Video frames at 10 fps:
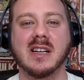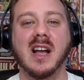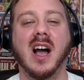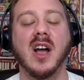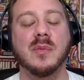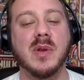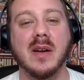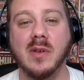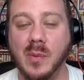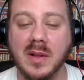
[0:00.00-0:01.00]
I hope you have
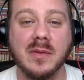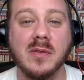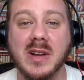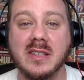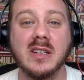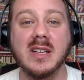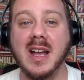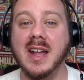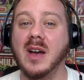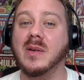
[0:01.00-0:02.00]
a wonderful rest of your
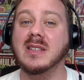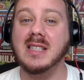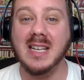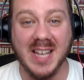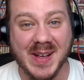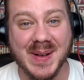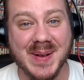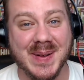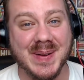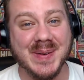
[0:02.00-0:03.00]
day, and I will see
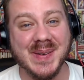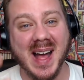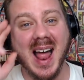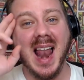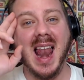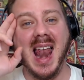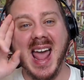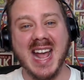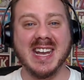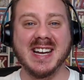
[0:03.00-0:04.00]
you
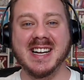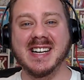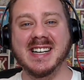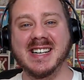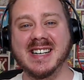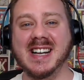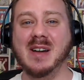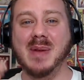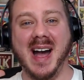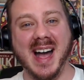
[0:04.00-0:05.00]
later.
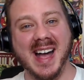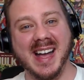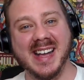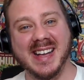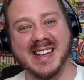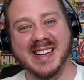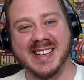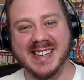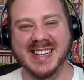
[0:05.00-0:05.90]
Goodbye.